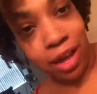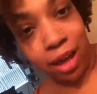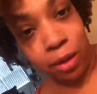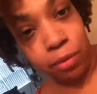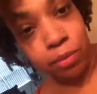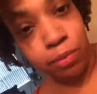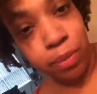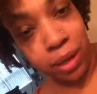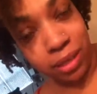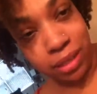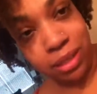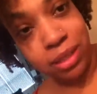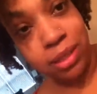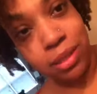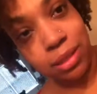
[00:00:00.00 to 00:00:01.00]
I
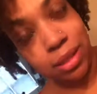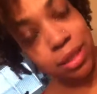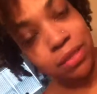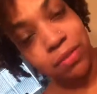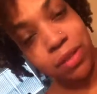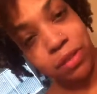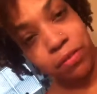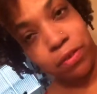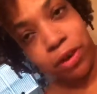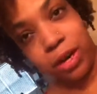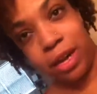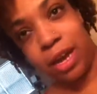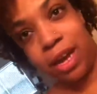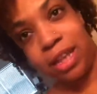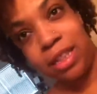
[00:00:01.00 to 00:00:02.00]
did it successfully for a
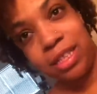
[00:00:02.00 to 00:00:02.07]
day.